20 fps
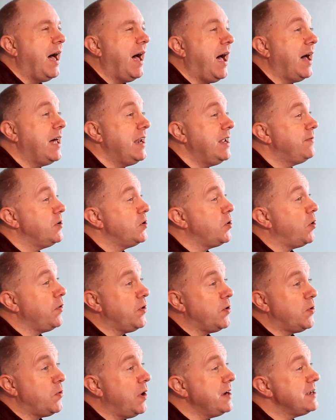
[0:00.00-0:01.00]
And if you're on
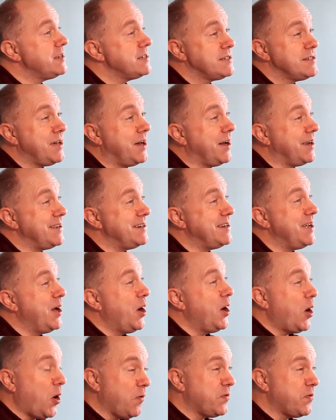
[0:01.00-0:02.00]
the right side
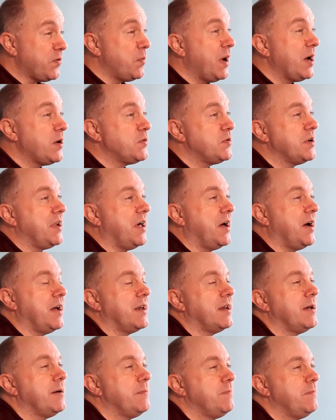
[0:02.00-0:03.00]
of the boundary
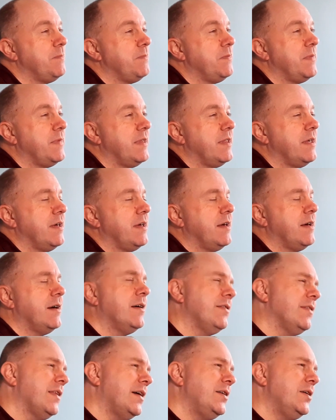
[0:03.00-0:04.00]
line,
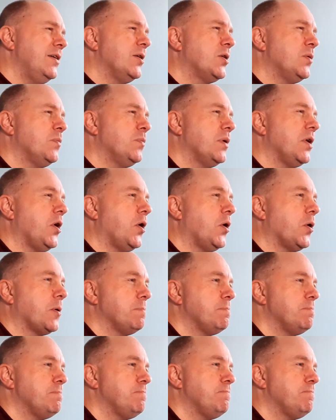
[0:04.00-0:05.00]
then you can belong.